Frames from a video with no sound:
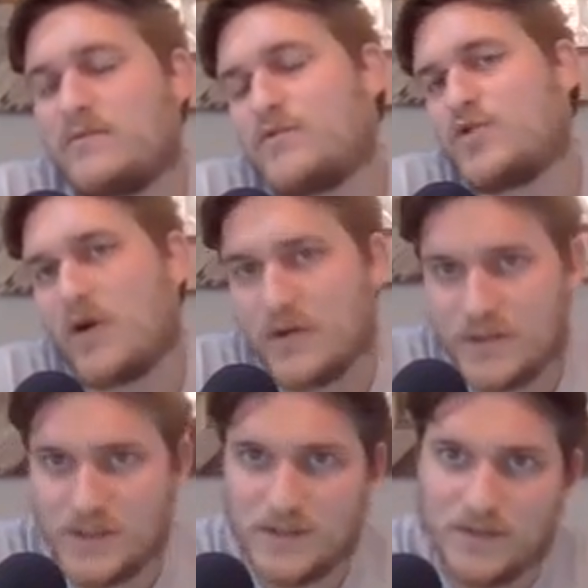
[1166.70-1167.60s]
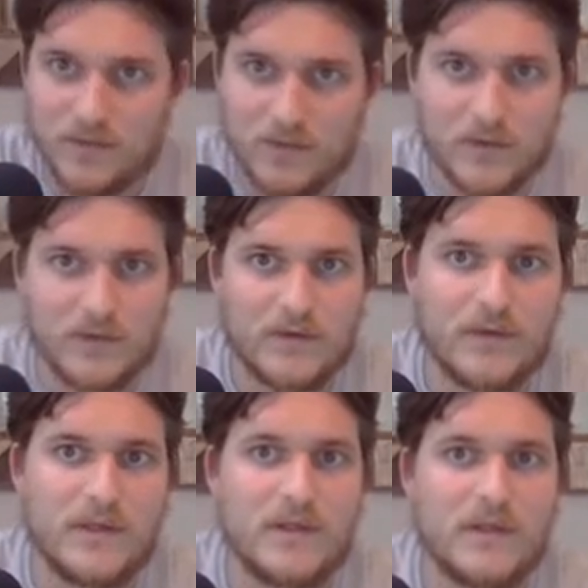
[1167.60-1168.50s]
charges or
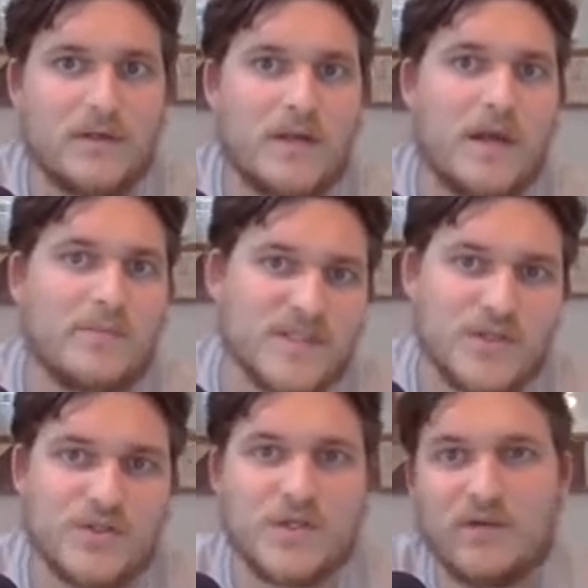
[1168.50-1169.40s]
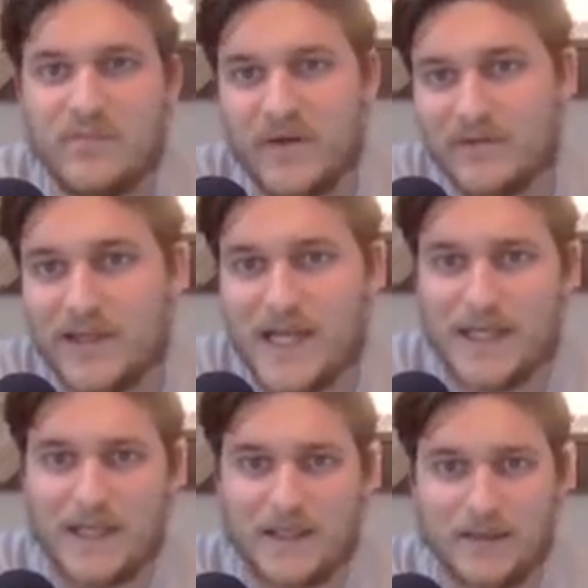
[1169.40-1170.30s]
the composition of both the
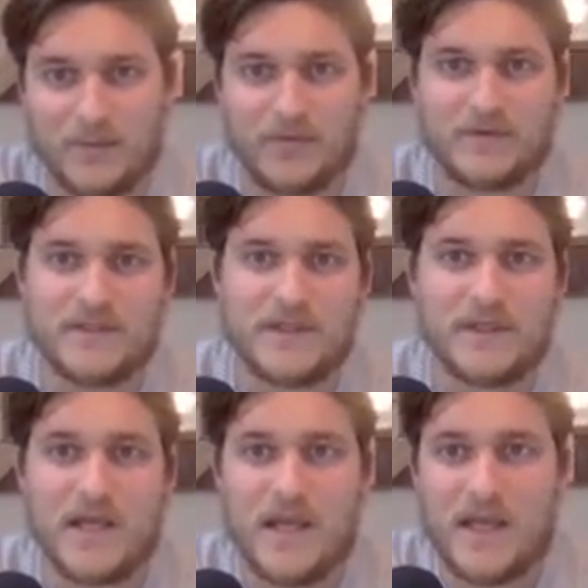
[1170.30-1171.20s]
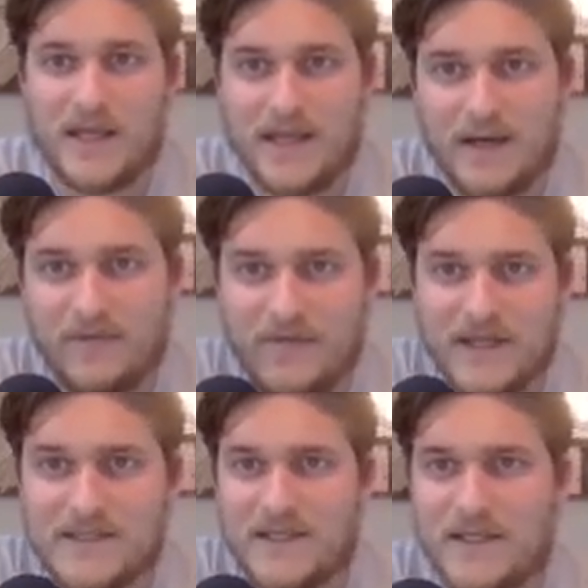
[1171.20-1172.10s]
ligand and the protein, and that
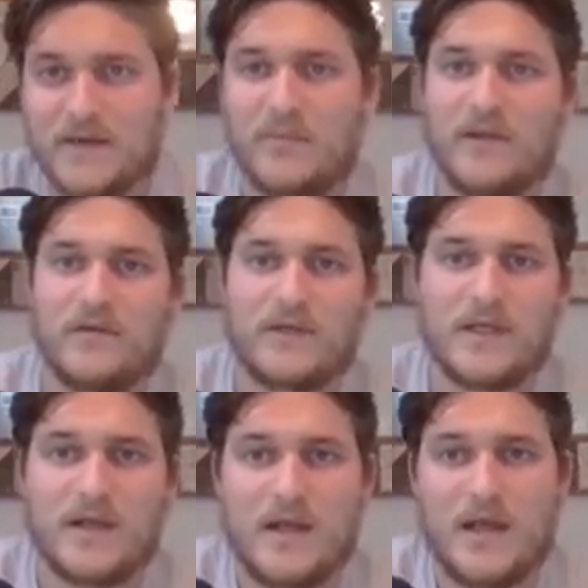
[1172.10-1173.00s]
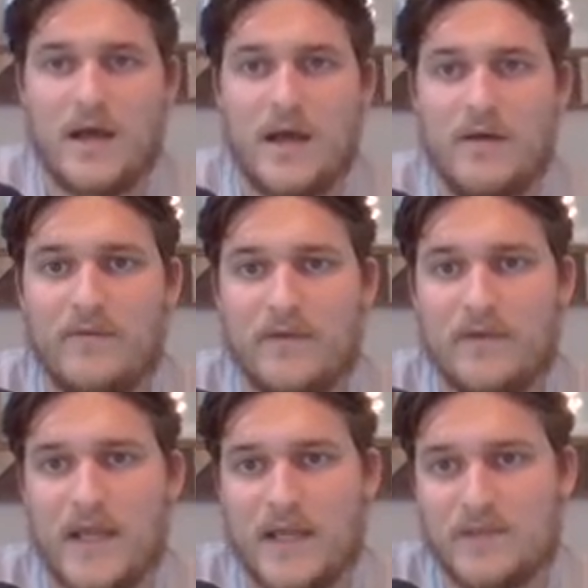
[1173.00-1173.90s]
affects the ability of
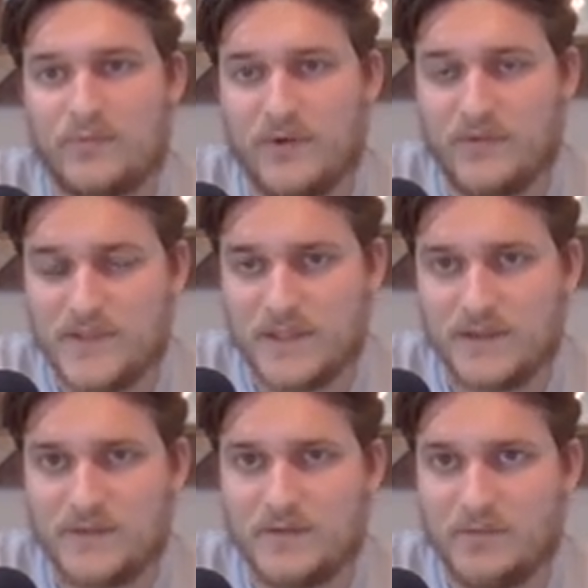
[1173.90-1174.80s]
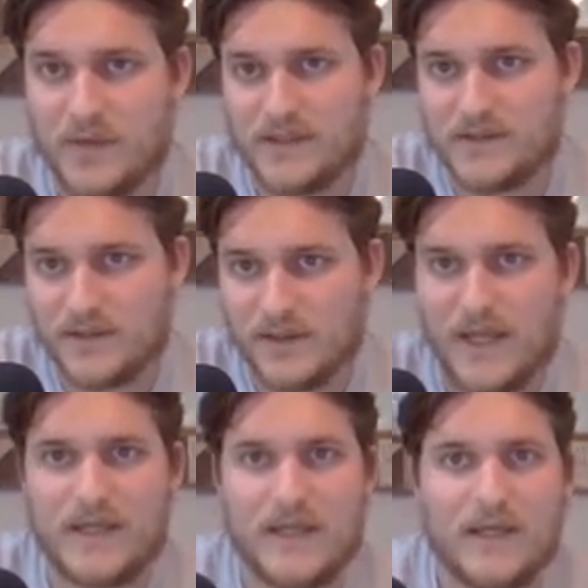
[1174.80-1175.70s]
that protein to bind to the
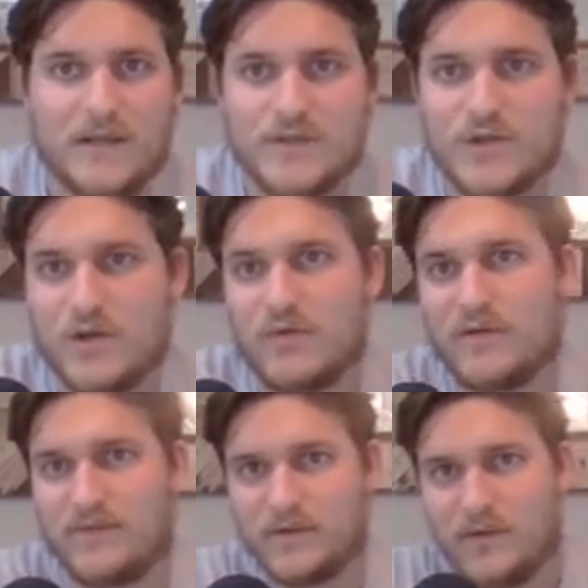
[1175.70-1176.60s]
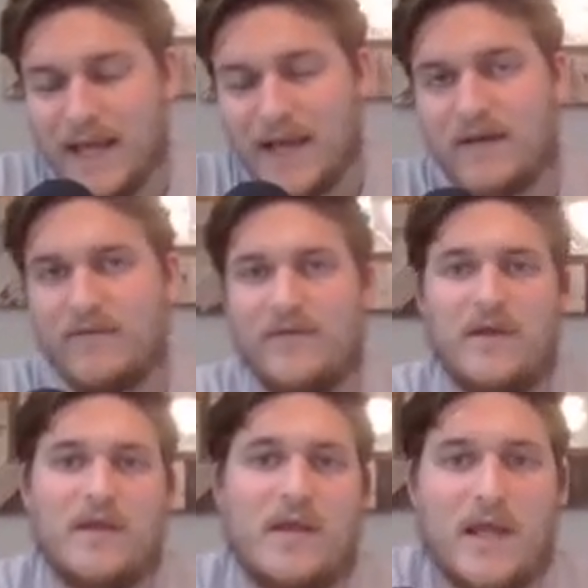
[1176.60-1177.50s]
ligand. And so if you have
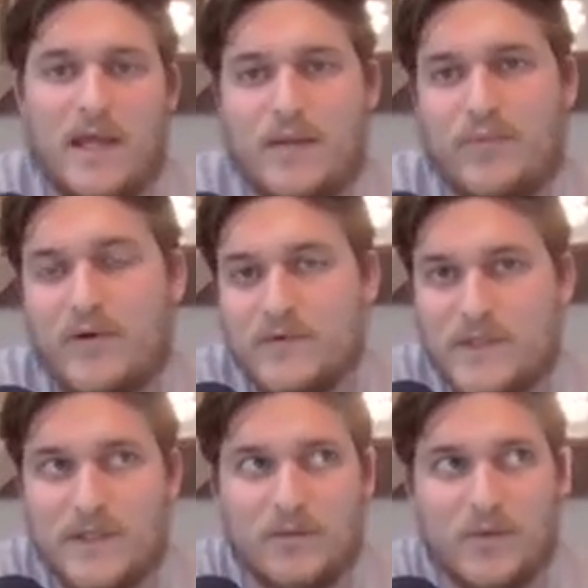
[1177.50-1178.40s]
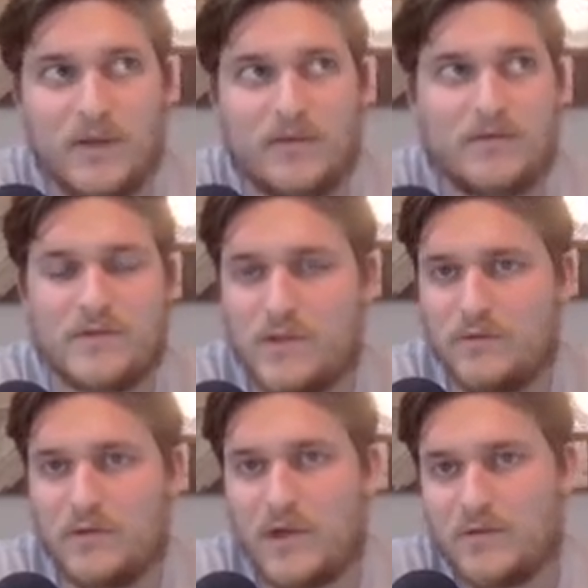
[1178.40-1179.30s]
a protein with
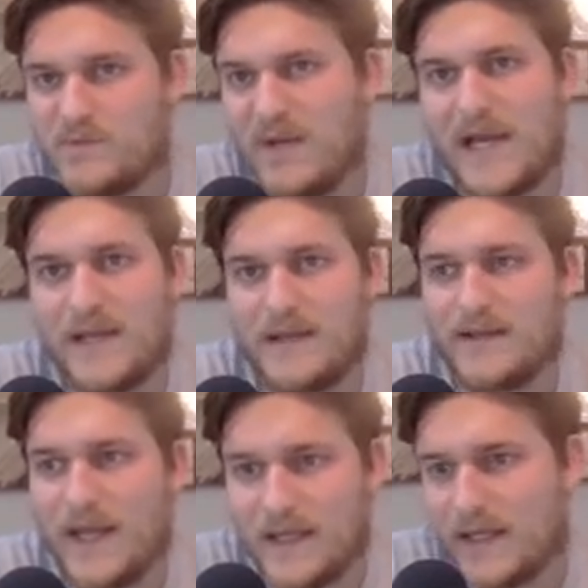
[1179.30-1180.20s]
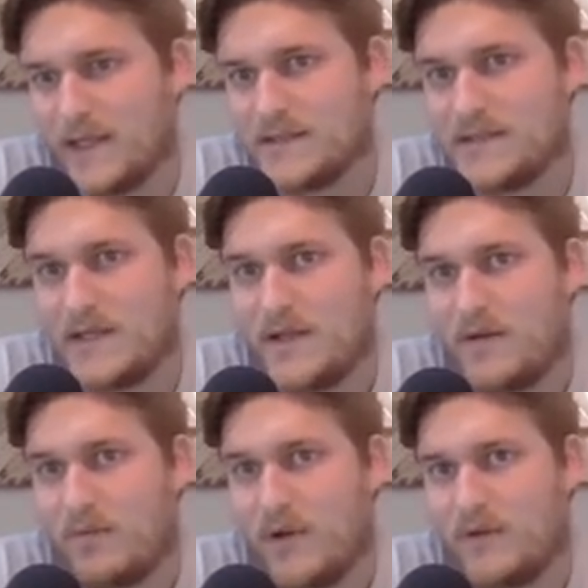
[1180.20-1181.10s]
two close by ligands,
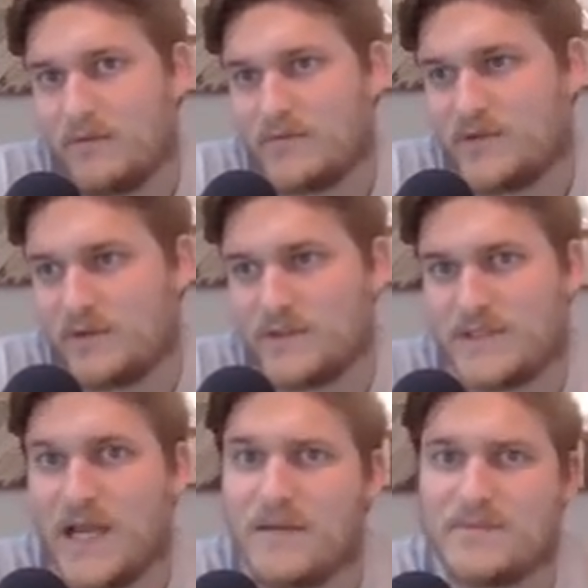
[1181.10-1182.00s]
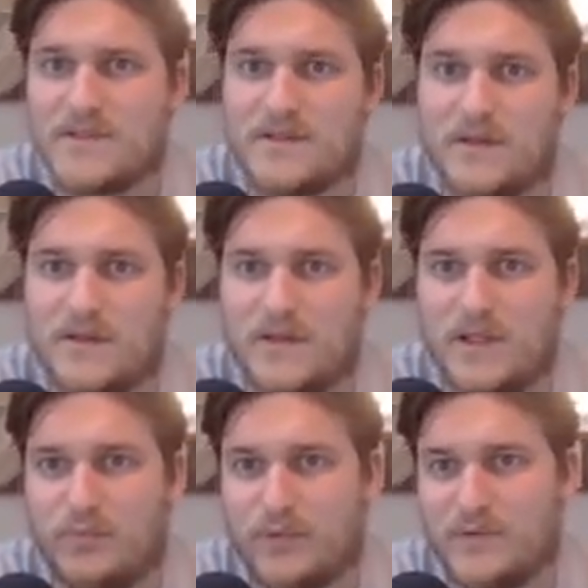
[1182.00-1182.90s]
well, certain times
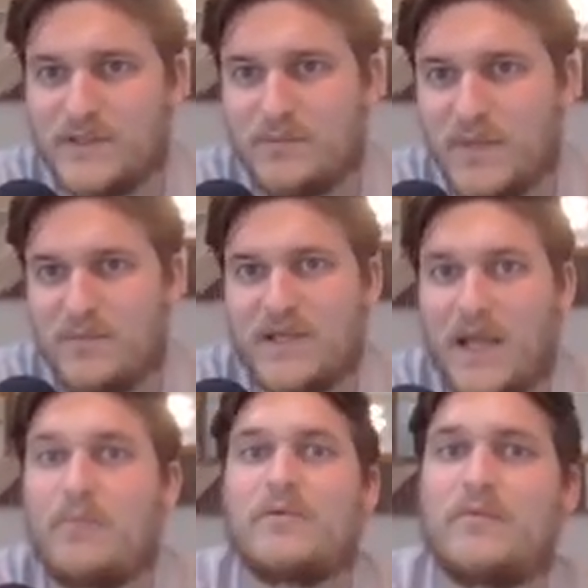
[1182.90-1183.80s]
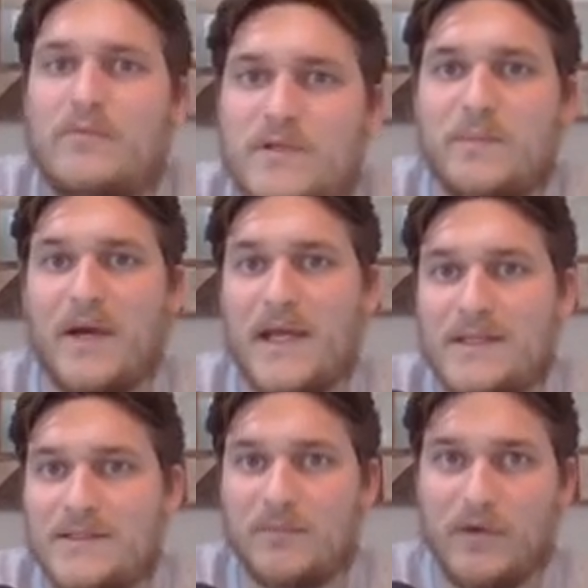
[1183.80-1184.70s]
the protein may be able to
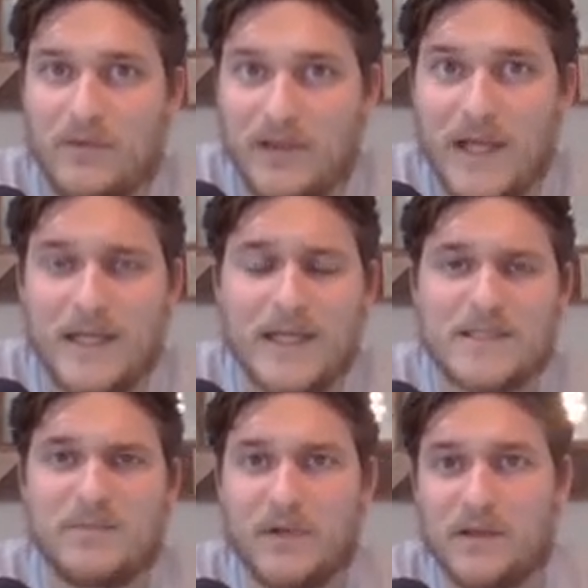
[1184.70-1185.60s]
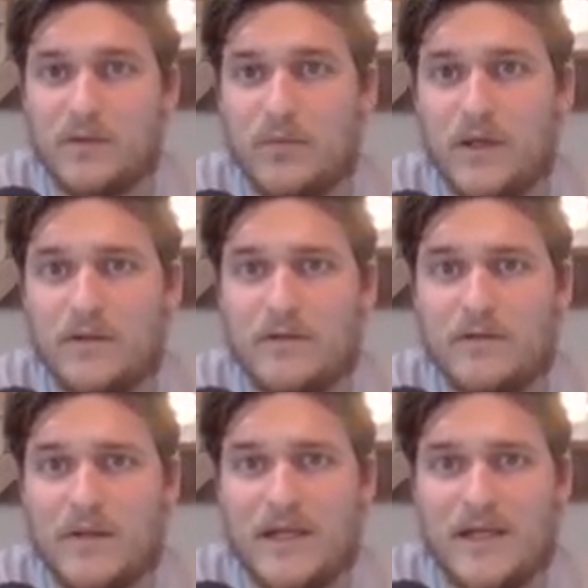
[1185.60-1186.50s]
bind to both ligands, but the
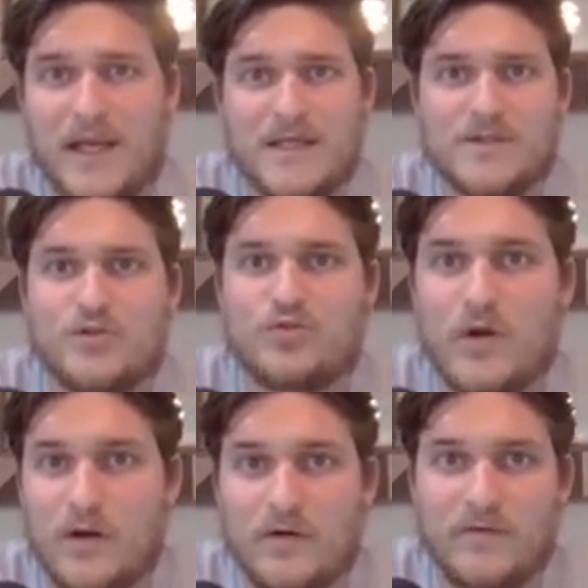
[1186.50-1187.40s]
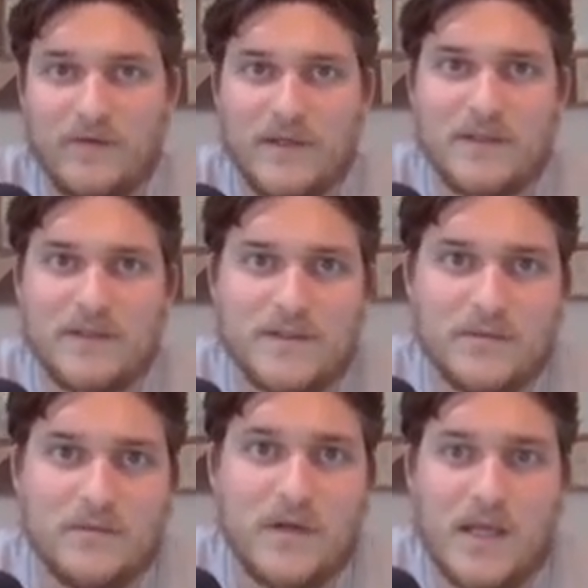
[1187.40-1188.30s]
one that it has a stronger affinity
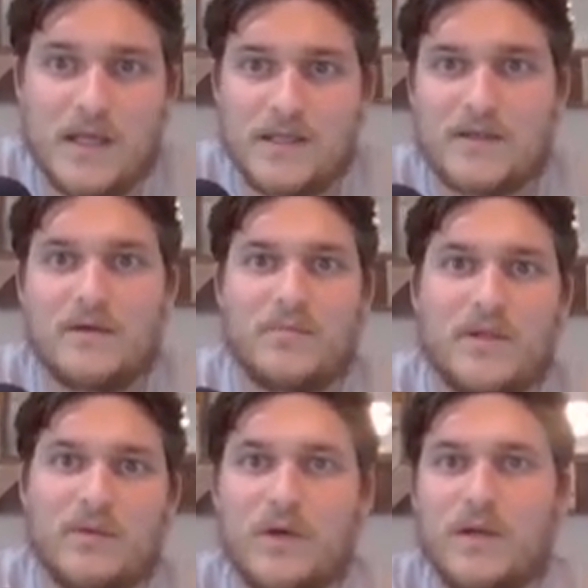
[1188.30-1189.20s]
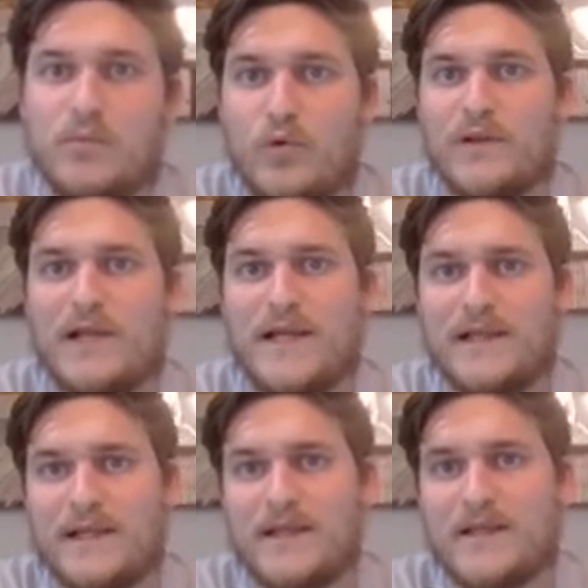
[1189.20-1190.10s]
to is going to be the one more
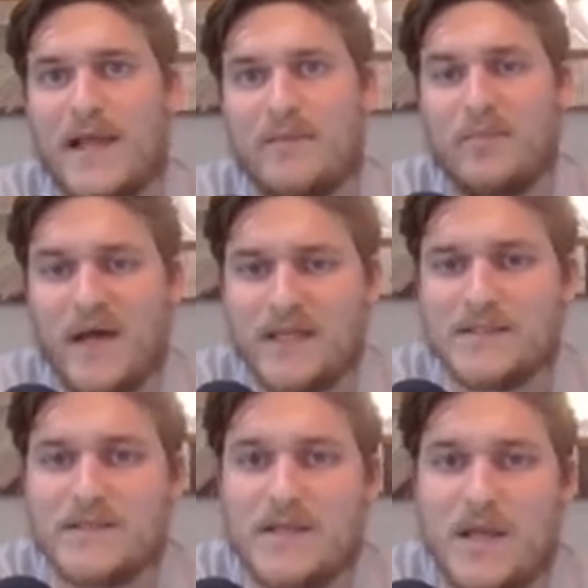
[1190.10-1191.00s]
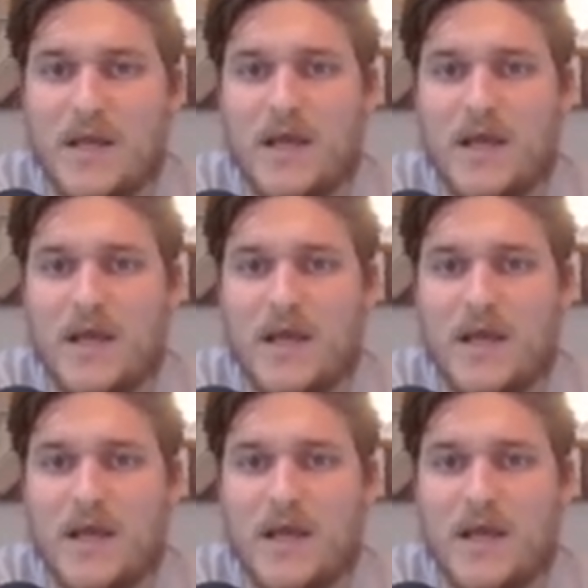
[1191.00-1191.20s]
likely that binds.